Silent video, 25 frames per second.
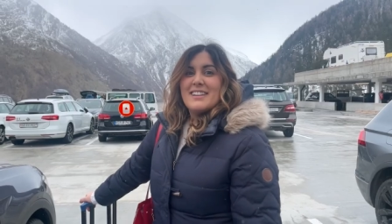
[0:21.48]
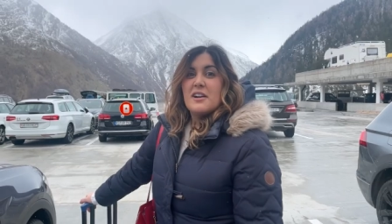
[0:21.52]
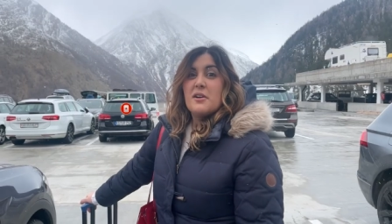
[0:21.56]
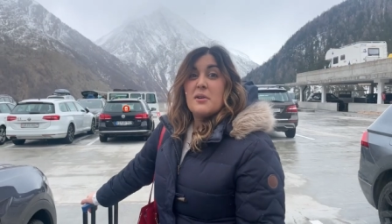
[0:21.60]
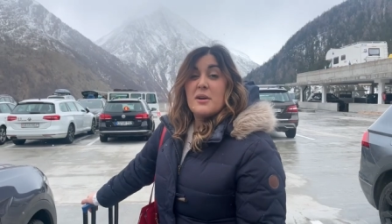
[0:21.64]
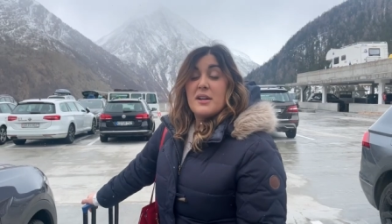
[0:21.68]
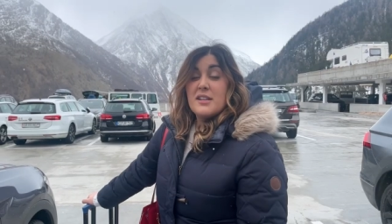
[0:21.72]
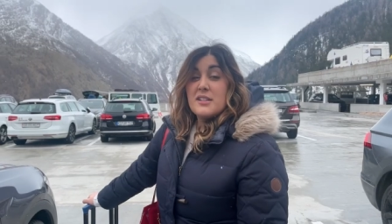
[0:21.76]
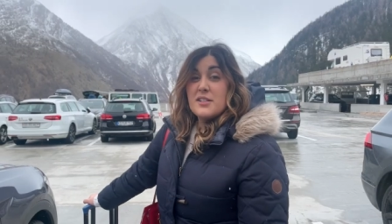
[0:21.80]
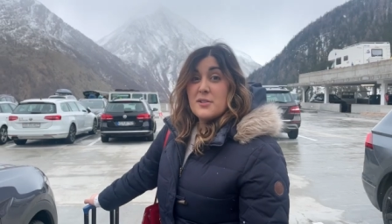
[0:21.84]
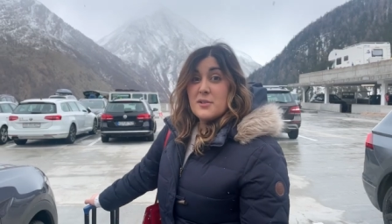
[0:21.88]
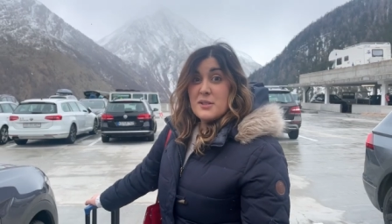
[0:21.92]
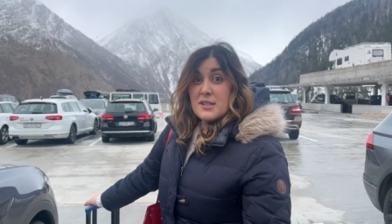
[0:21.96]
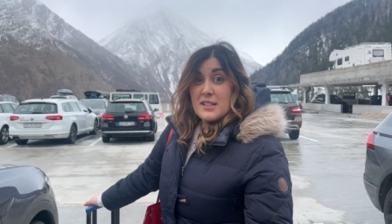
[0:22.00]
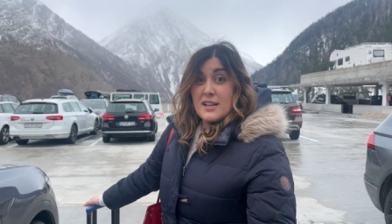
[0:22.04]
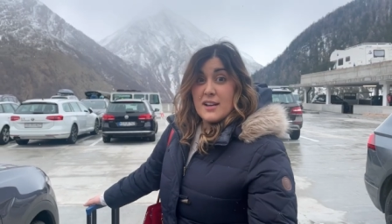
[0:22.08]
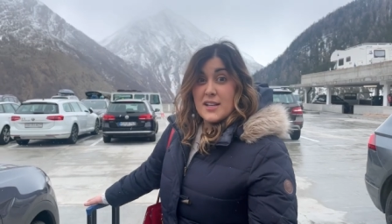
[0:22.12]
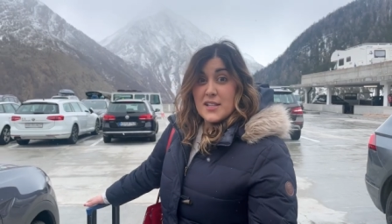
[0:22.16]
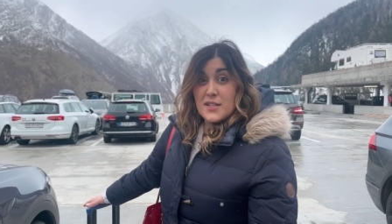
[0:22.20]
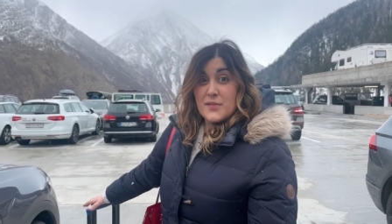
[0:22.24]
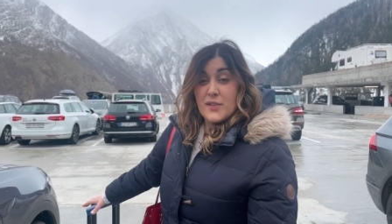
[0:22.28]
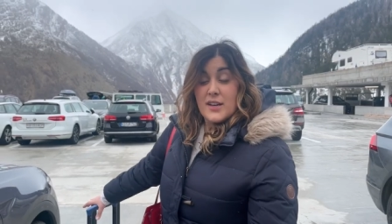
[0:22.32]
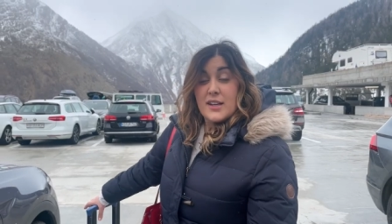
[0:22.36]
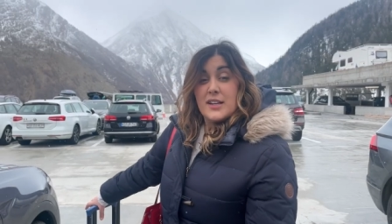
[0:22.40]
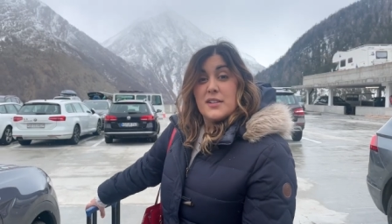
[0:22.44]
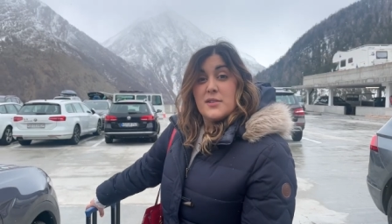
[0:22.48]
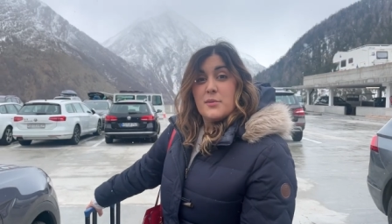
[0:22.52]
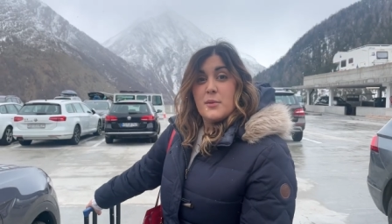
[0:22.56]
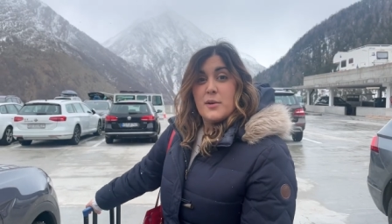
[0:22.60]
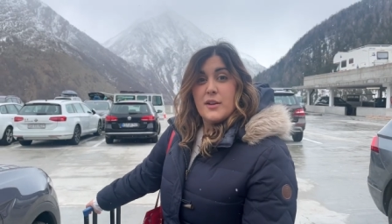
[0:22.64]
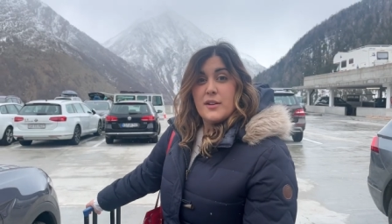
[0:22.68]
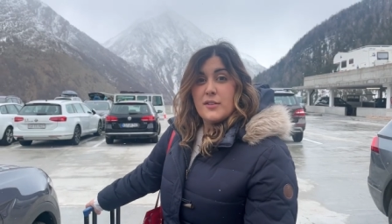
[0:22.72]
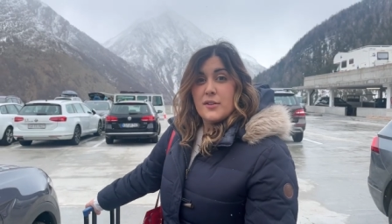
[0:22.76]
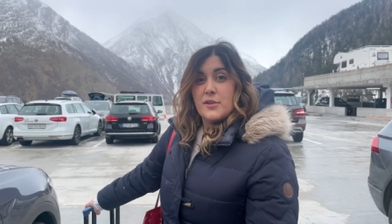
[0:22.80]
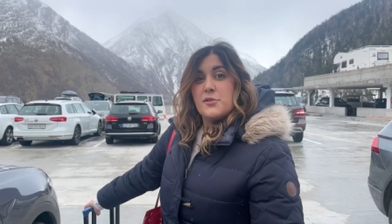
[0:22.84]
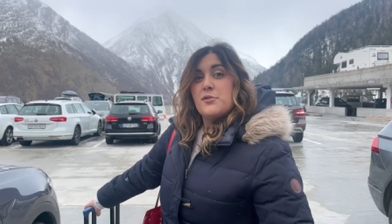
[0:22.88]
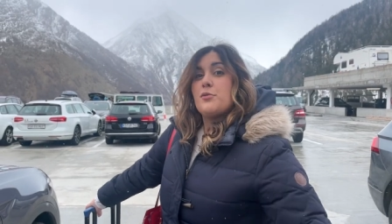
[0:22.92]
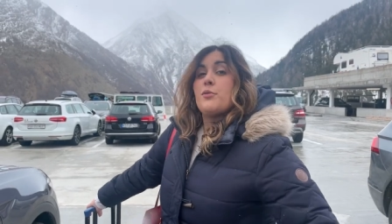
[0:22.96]
Okay, so Saas-Fee is one
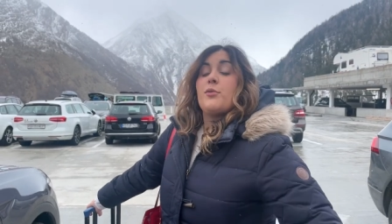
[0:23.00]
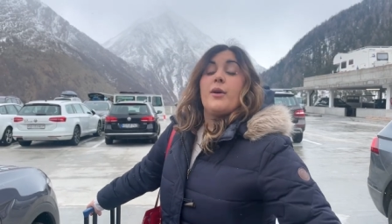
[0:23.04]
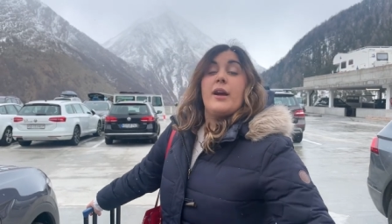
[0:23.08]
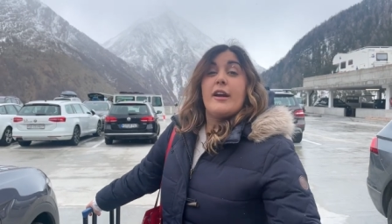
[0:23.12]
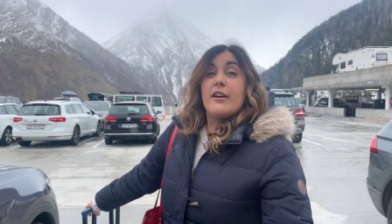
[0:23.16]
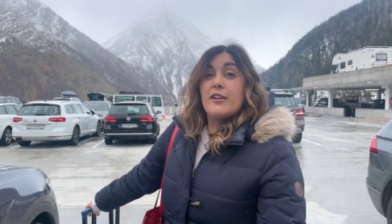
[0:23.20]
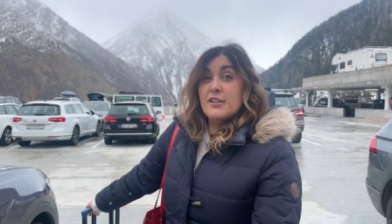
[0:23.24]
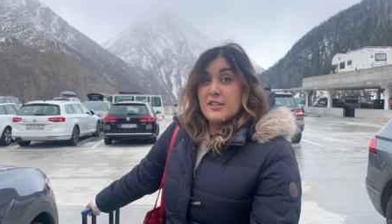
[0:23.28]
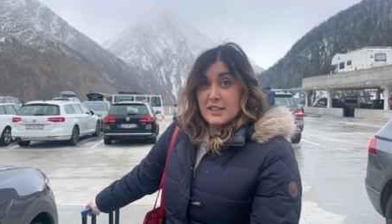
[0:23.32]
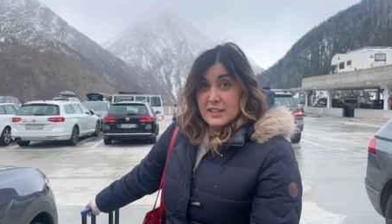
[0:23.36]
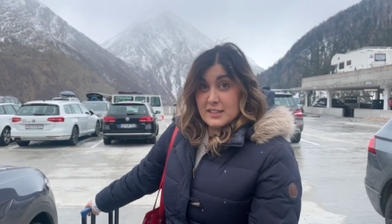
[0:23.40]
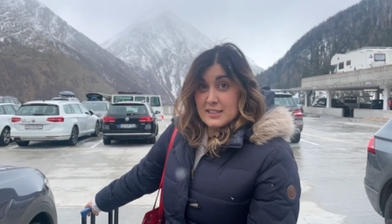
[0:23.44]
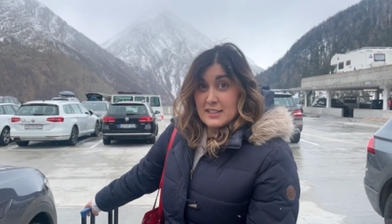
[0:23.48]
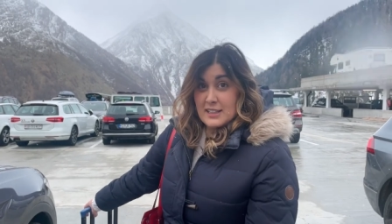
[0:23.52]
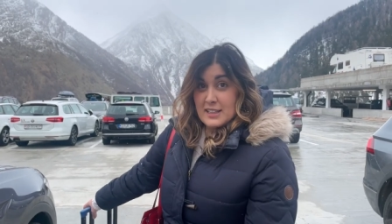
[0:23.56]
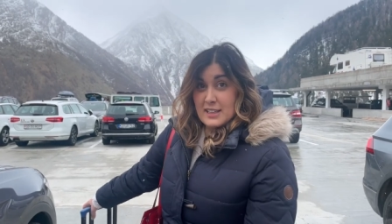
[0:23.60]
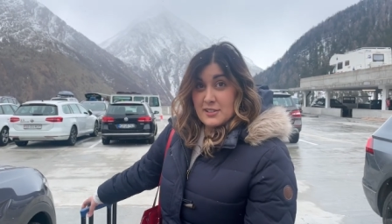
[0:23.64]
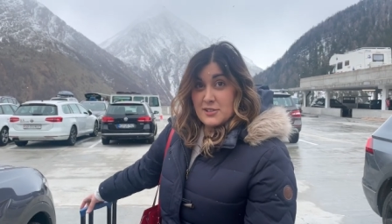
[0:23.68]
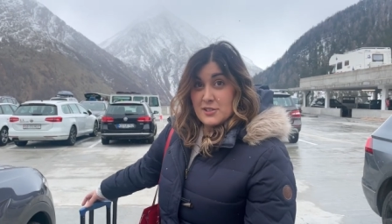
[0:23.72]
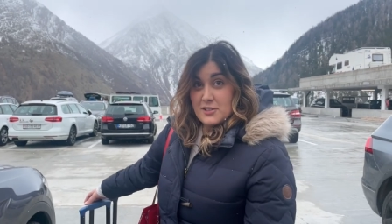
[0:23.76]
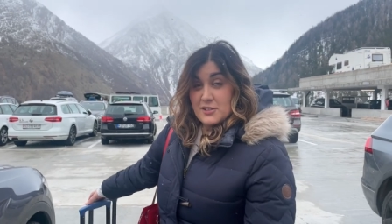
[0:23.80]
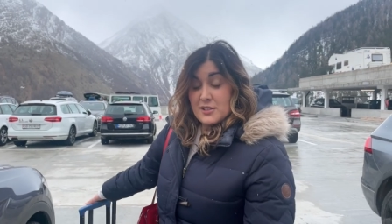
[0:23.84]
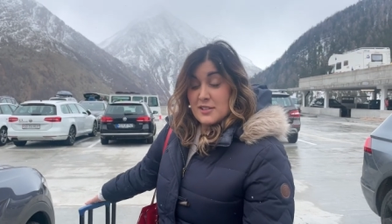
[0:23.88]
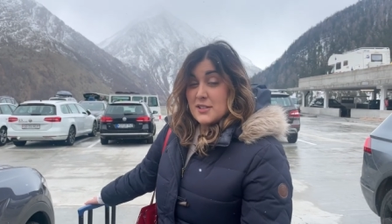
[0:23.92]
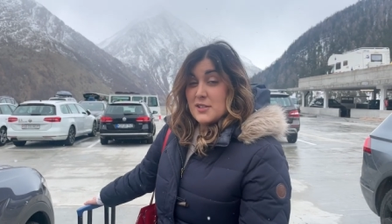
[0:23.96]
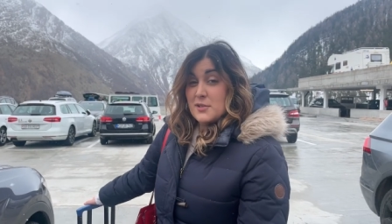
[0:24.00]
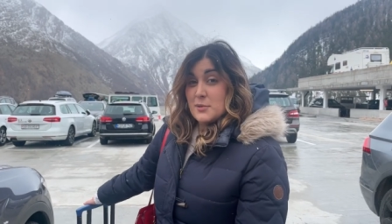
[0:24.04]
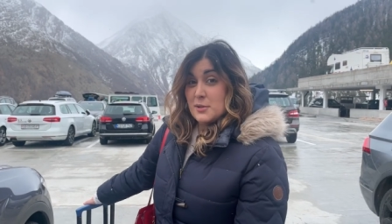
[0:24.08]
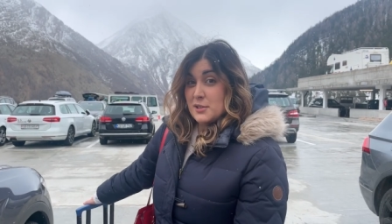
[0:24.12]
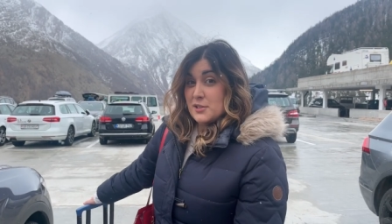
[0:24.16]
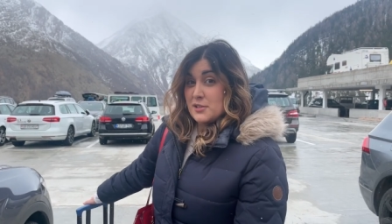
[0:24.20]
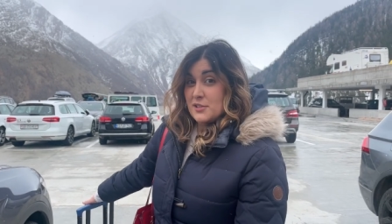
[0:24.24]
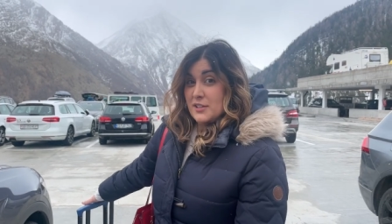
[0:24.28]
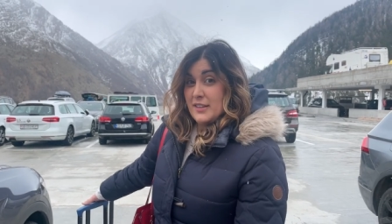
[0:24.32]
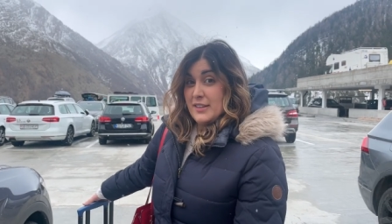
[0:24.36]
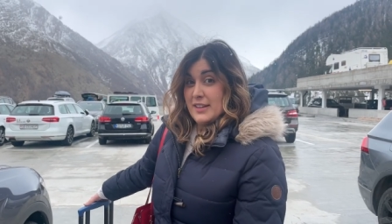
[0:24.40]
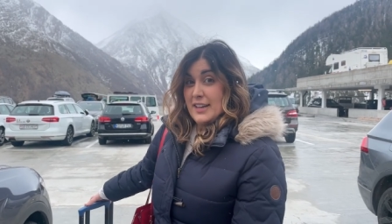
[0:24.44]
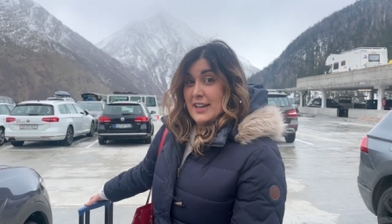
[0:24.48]
of those rare destinations in
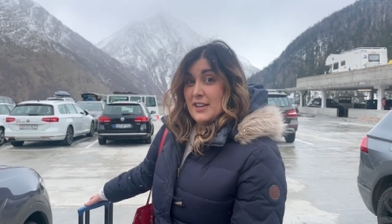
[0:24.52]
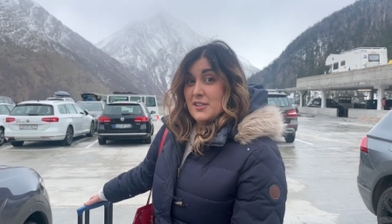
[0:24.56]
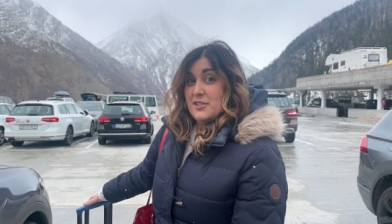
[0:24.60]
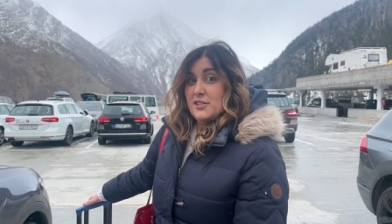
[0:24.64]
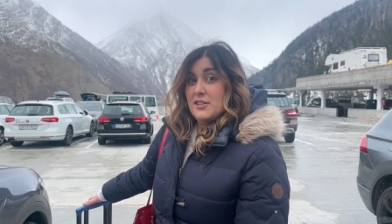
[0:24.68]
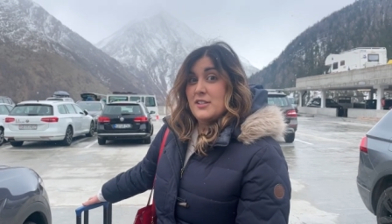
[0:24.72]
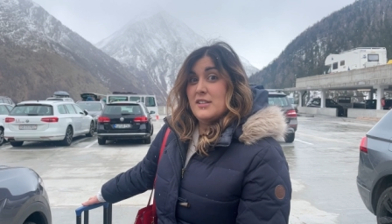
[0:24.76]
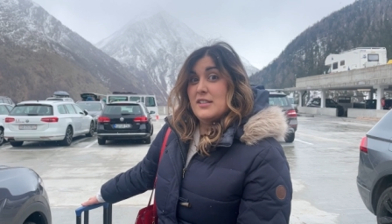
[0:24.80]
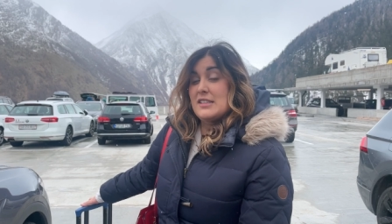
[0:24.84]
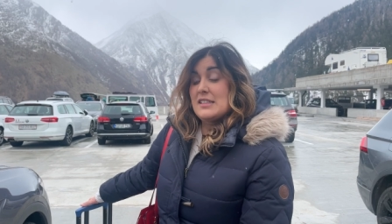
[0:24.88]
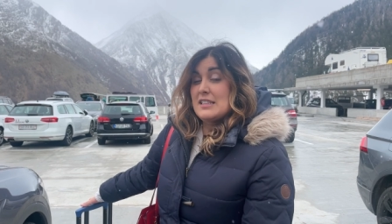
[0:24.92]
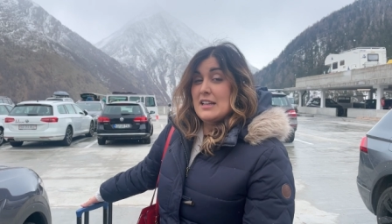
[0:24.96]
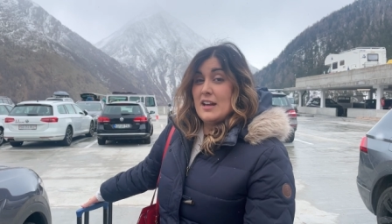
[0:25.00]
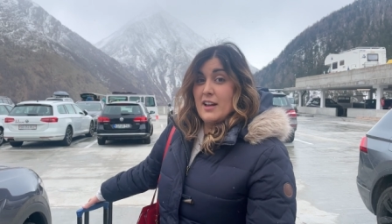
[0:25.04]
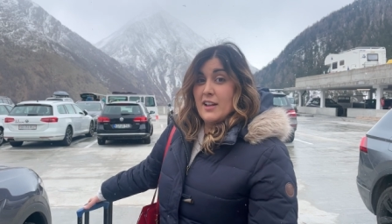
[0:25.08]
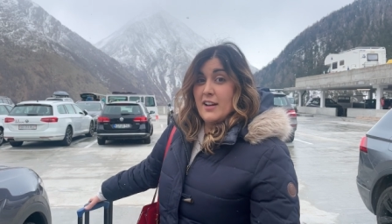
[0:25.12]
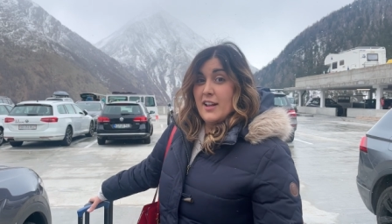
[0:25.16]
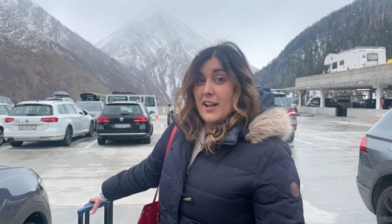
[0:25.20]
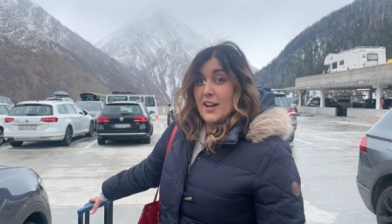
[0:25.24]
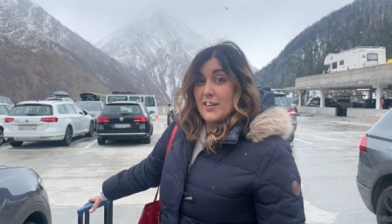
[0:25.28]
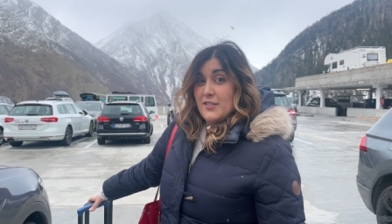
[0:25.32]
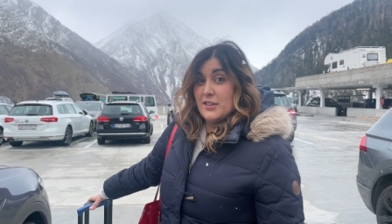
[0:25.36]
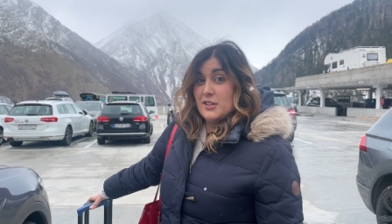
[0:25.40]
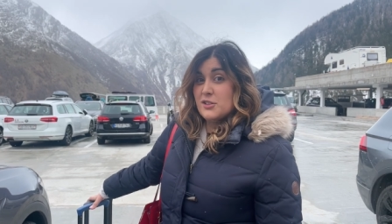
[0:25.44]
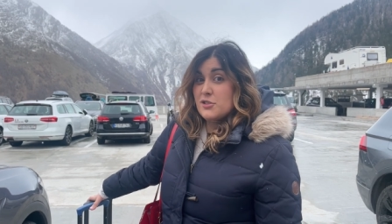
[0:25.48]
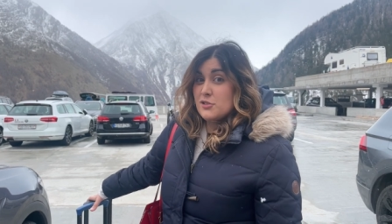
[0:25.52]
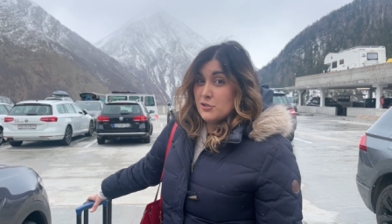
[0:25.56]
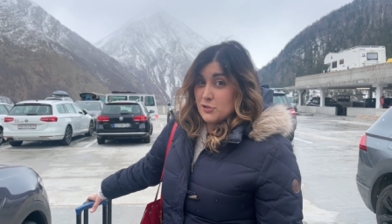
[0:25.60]
Switzerland that actually does not have a